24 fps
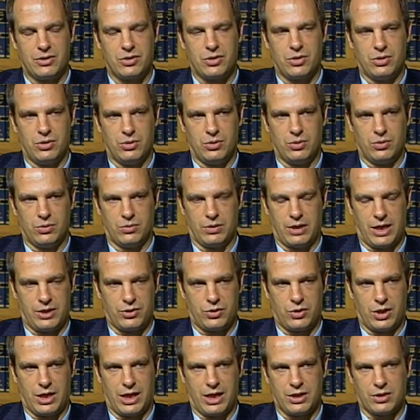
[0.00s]
to the
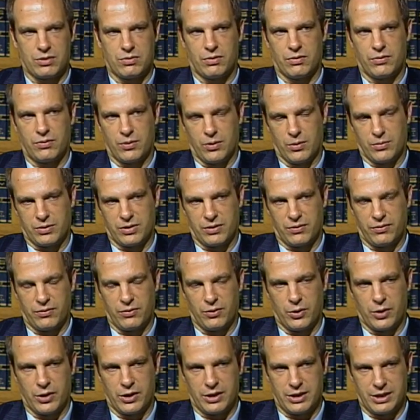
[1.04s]
education reforms that
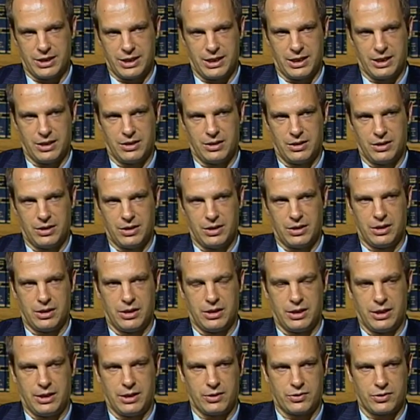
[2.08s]
Florida did
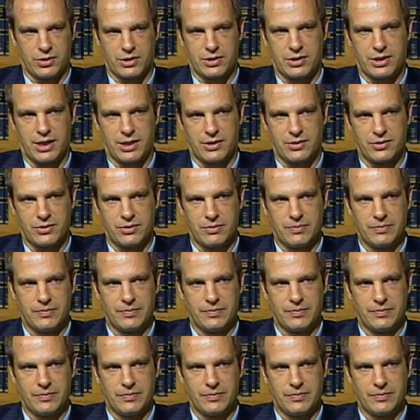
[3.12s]
and their success.